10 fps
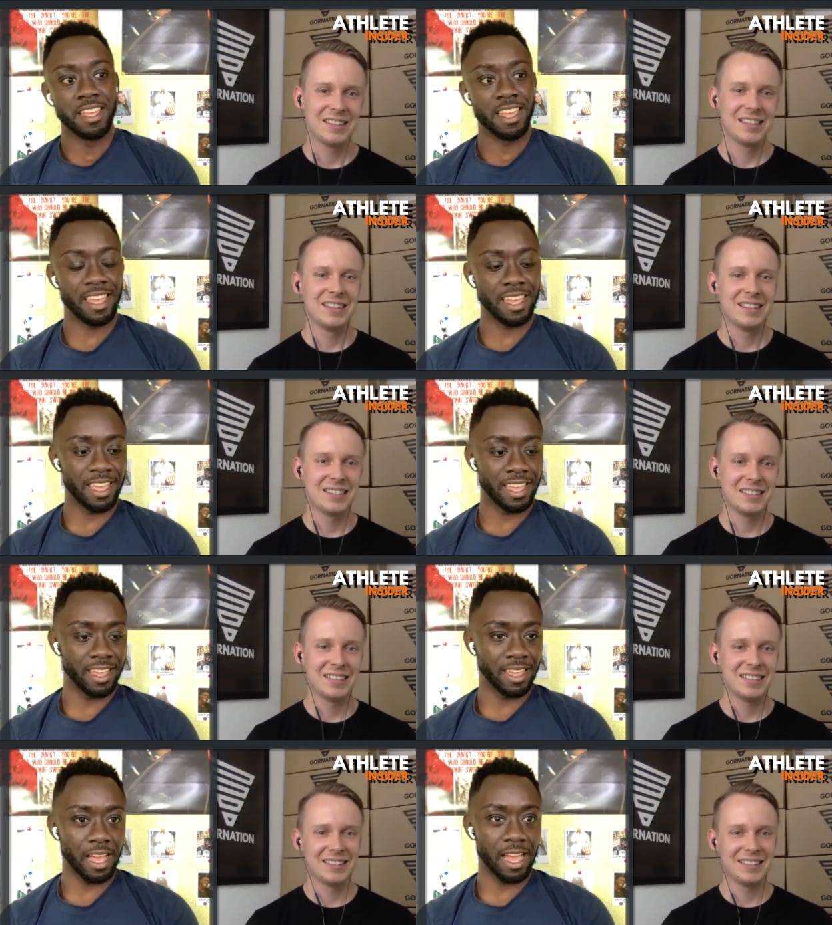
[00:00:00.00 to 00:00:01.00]

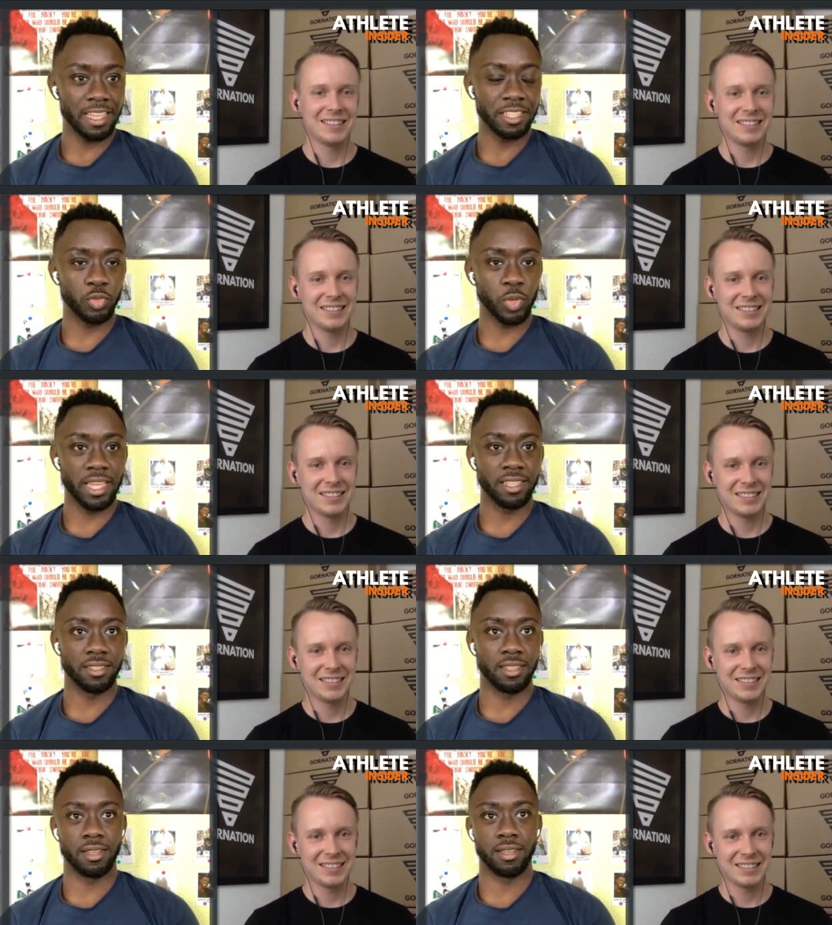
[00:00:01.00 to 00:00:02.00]
Speaker 1: Uh, I train
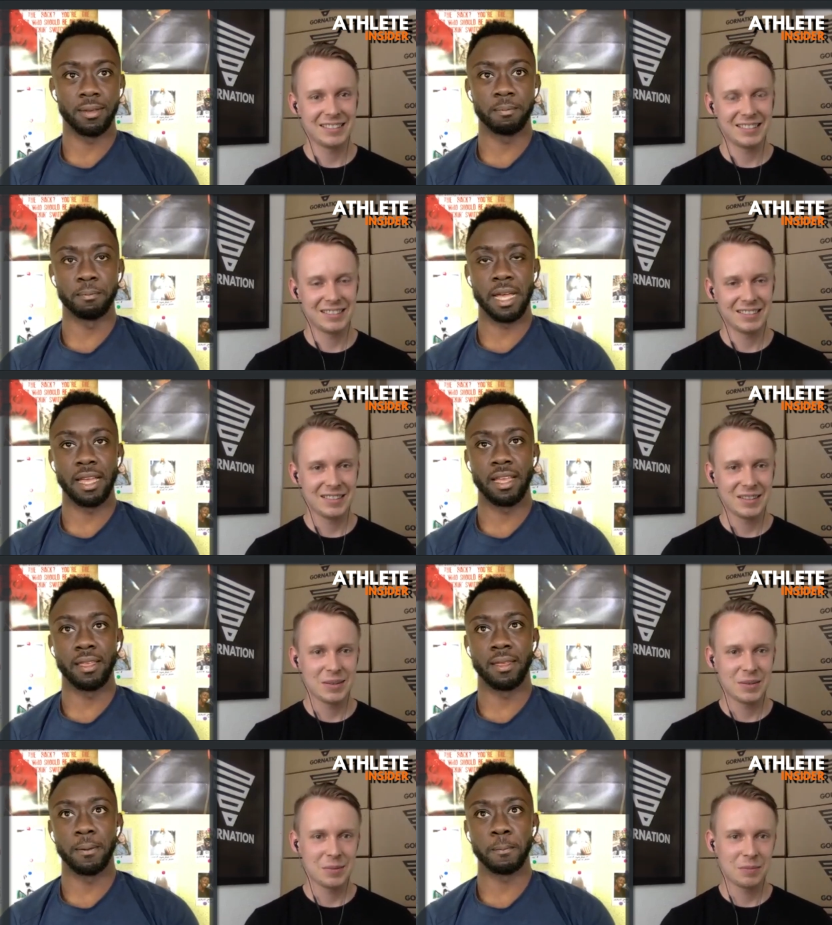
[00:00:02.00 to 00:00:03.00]
uh,
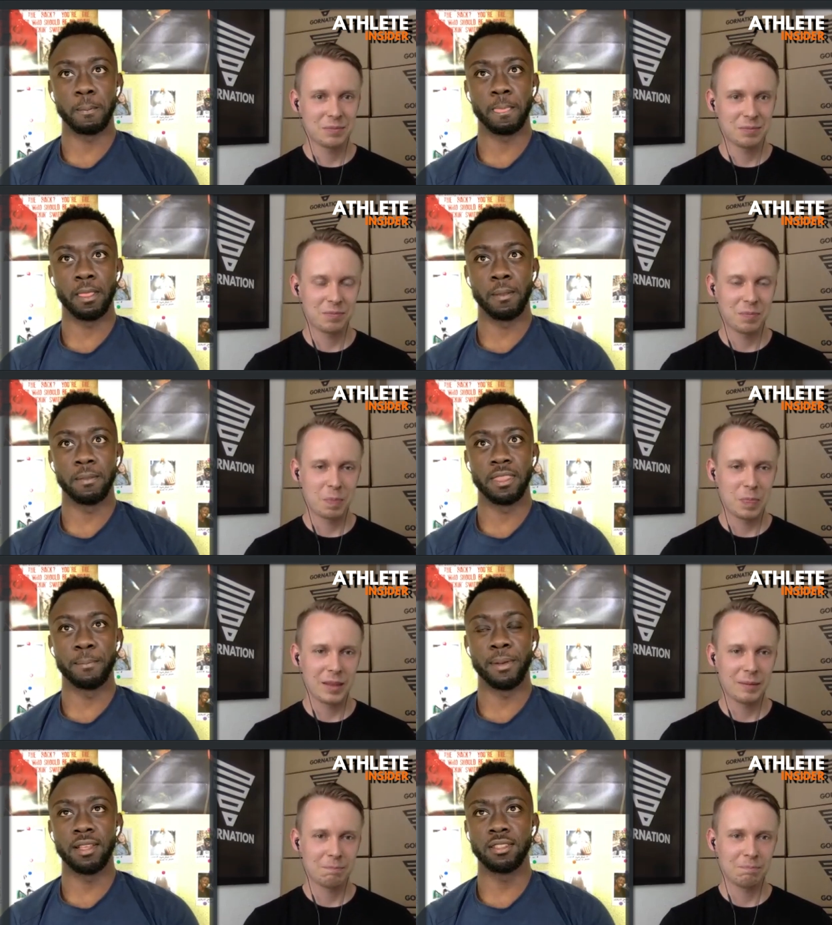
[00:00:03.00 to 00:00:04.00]
my the
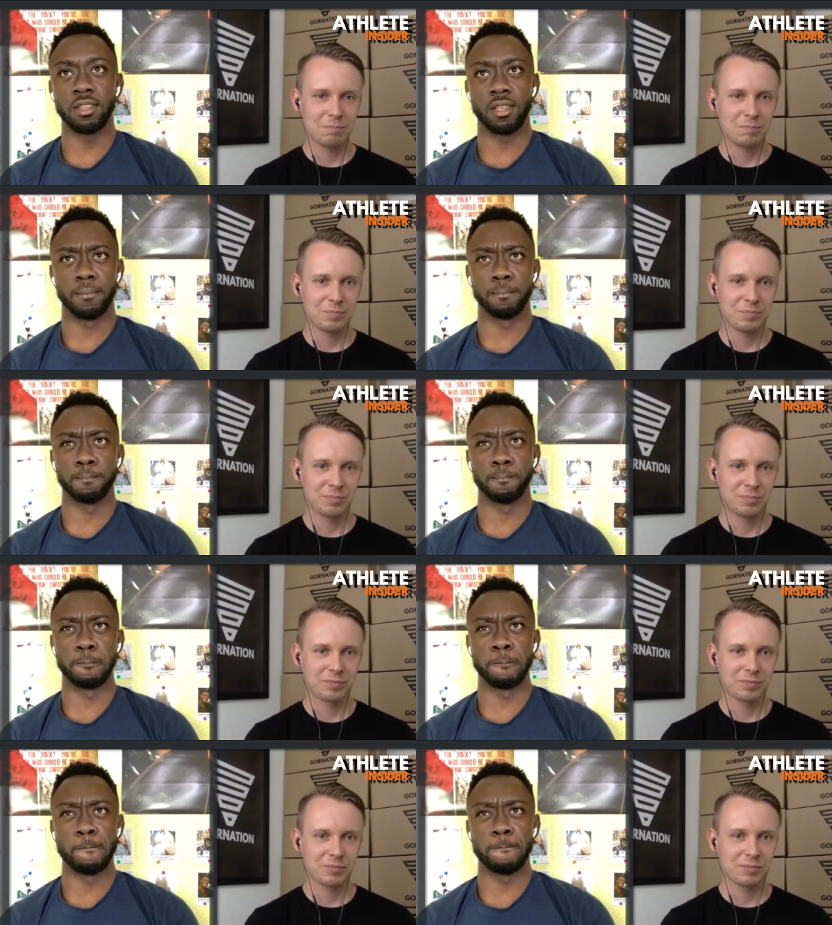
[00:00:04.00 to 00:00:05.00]
planche
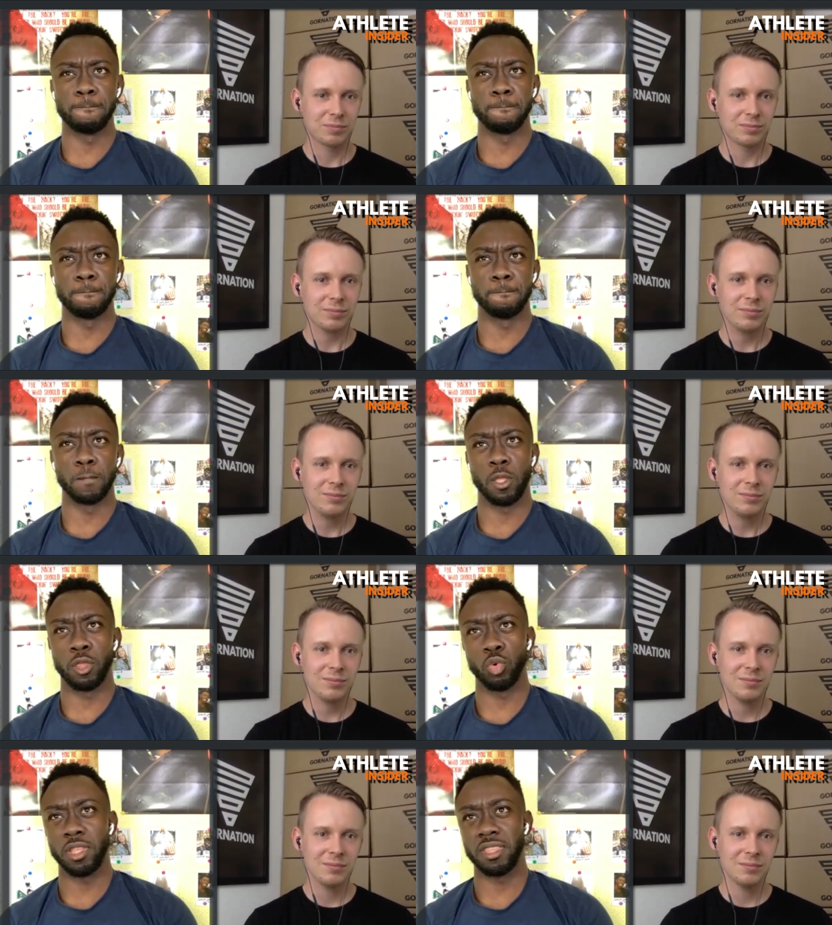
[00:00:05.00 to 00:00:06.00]
um,
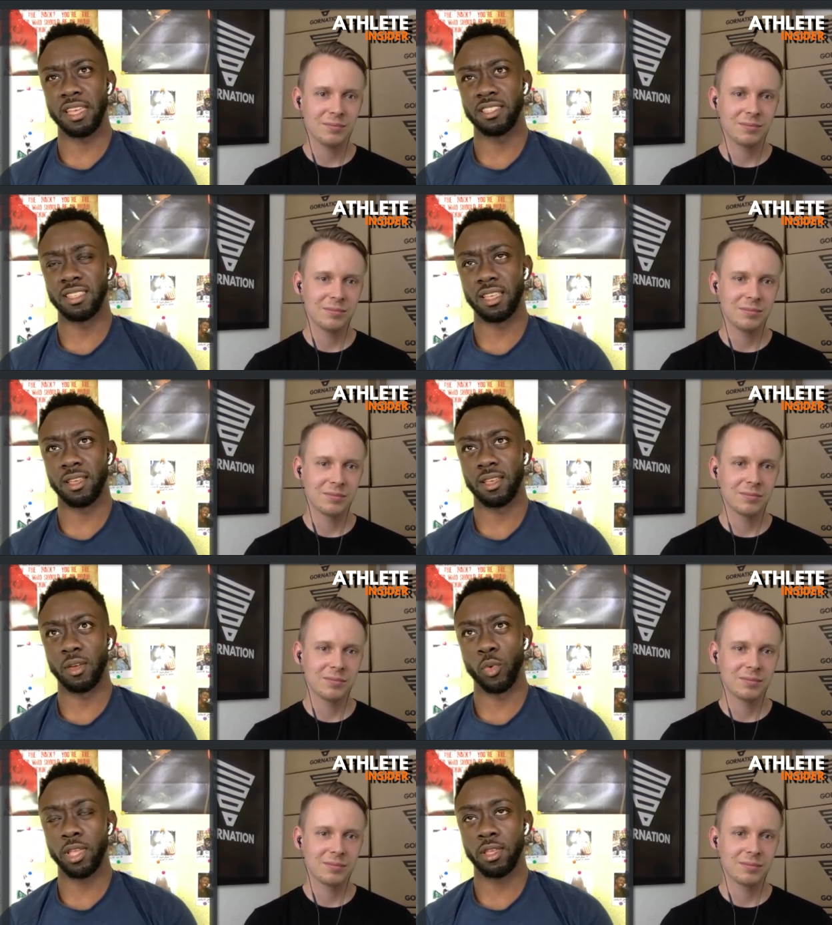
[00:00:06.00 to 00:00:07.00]
three days uh,
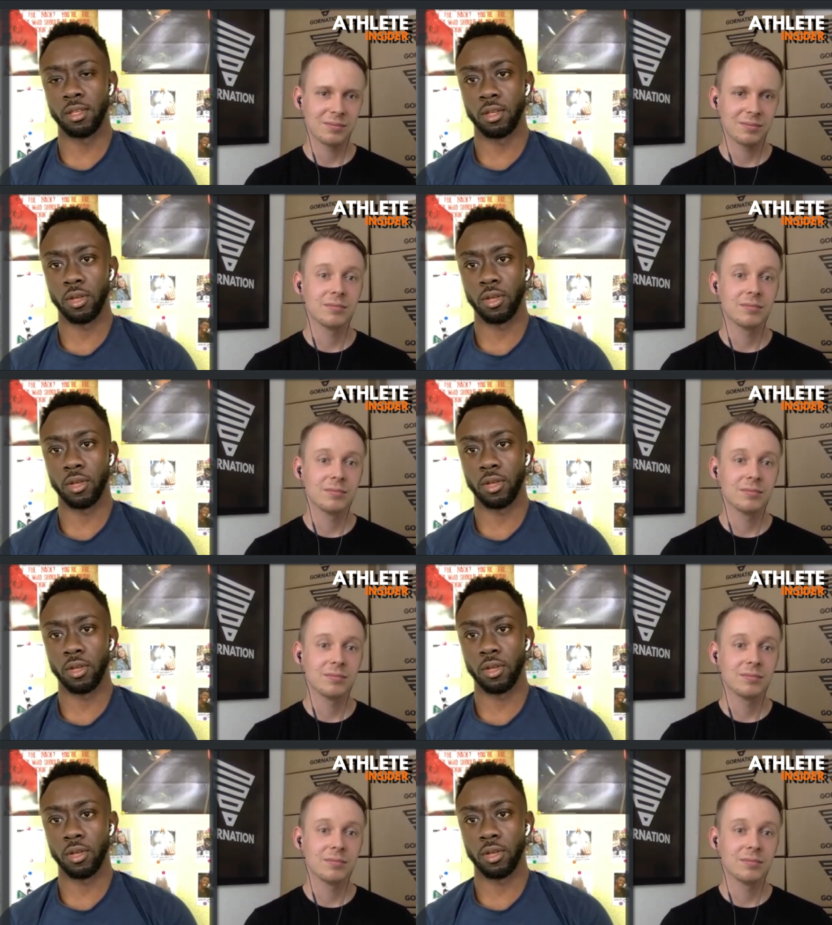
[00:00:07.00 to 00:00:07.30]
a week.